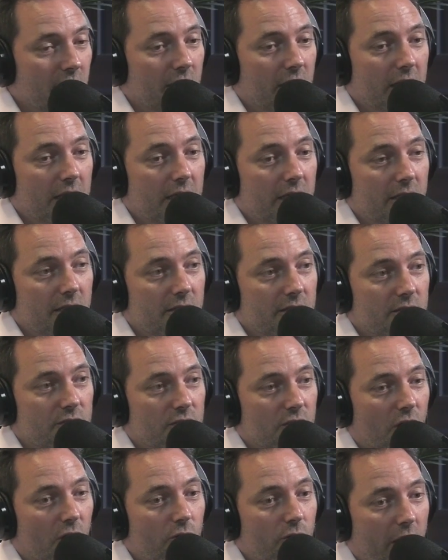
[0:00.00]
It
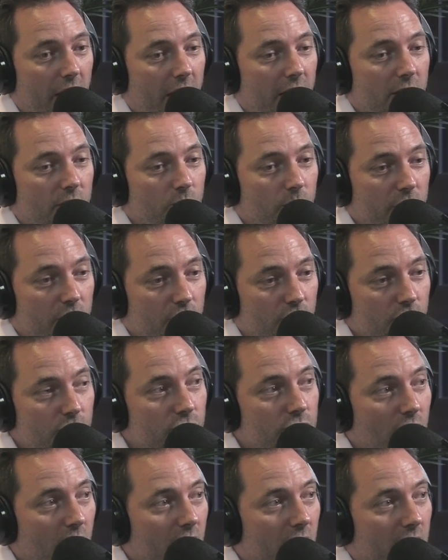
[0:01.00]
is, okay, we
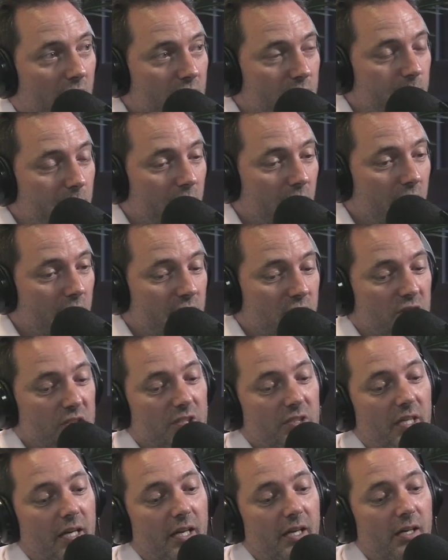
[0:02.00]
use our experience to
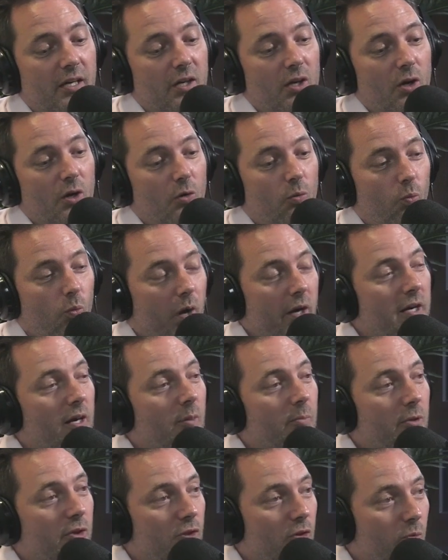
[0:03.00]
say, what
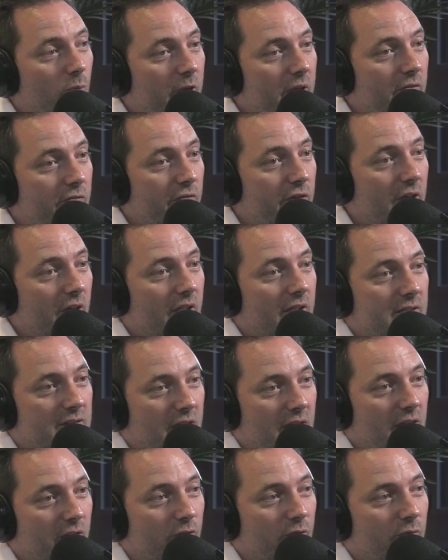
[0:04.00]
number do we feel
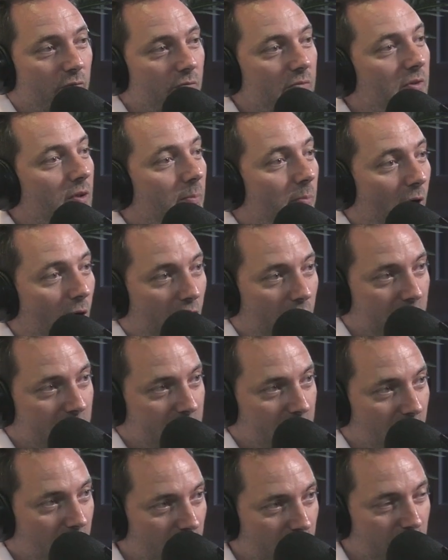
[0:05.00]
the market's
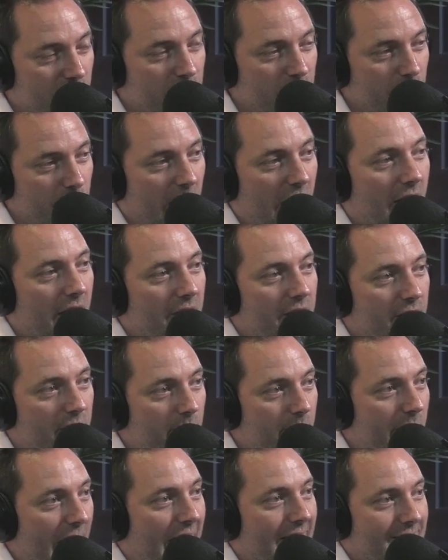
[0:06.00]
going to respond the
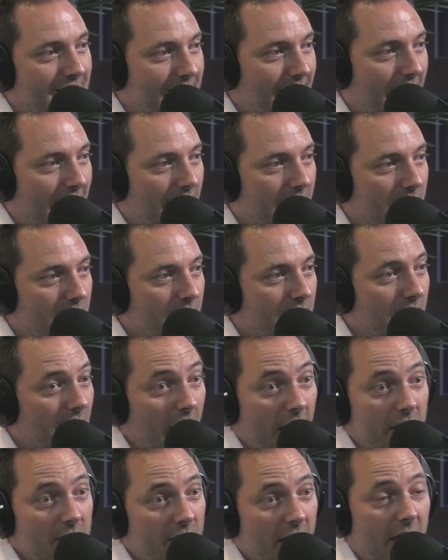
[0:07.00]
best at?
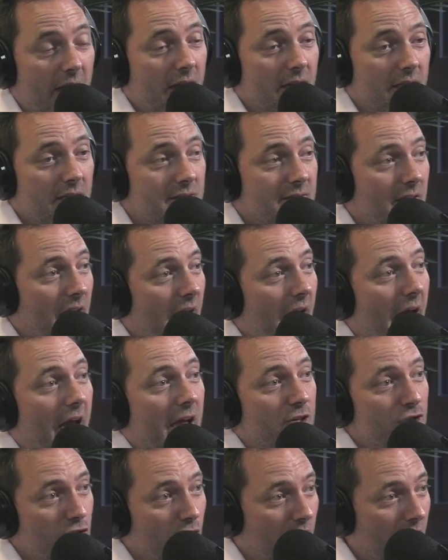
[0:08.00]
And then it's
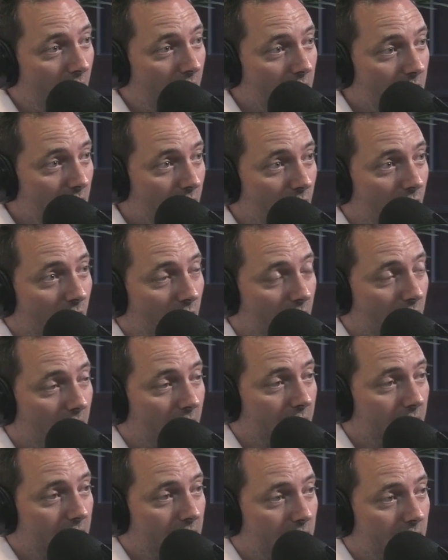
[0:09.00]
educating our
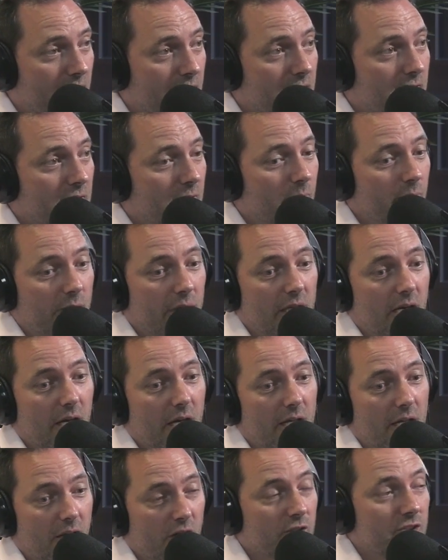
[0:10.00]
client
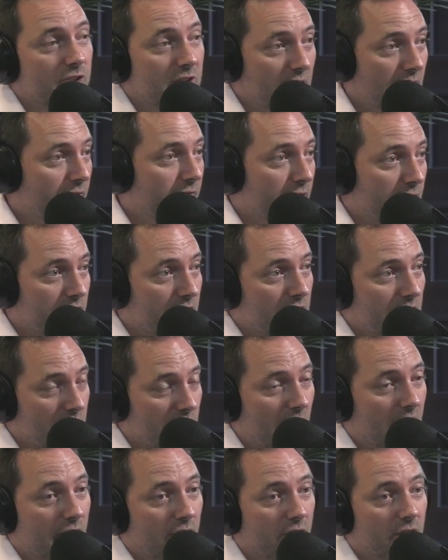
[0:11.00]
if it's a
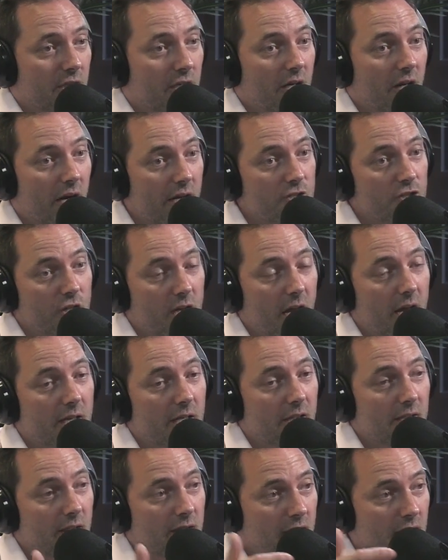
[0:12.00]
seller here,
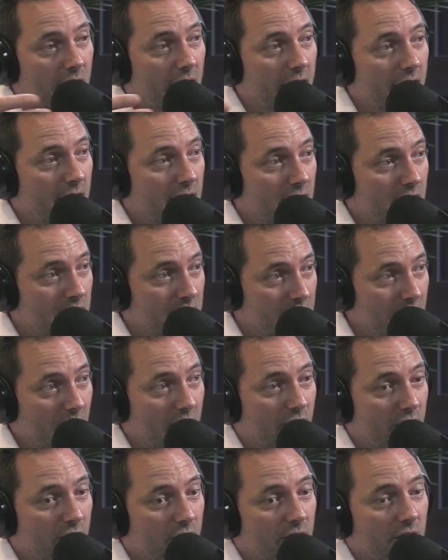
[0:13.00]
educating the client, the
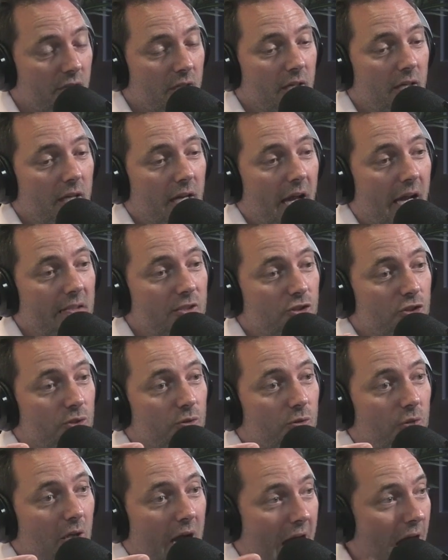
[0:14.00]
seller, as
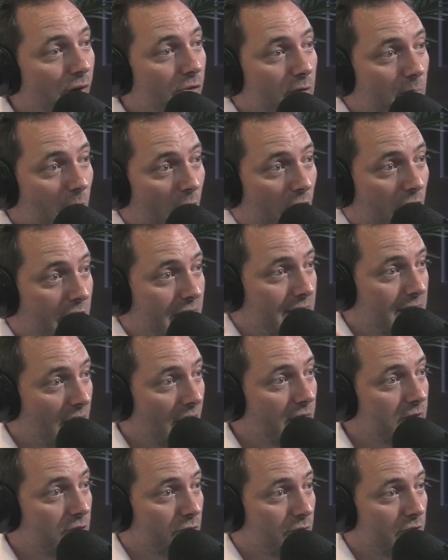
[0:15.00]
to how the market
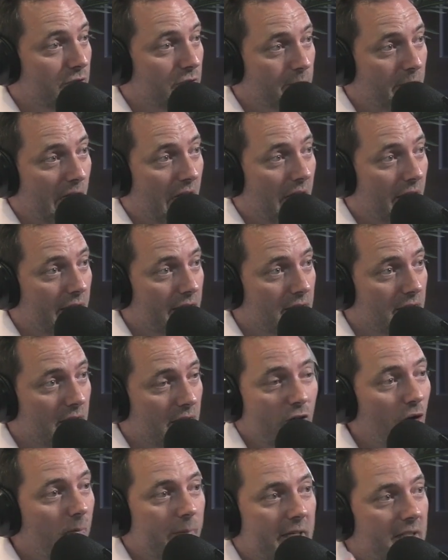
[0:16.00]
does respond.
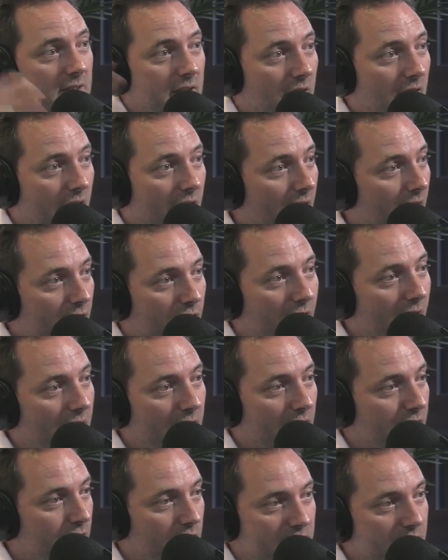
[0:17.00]
Nobody's going to get it right
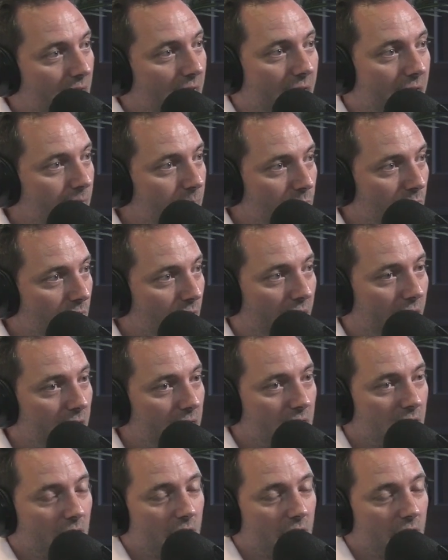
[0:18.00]
every time, right?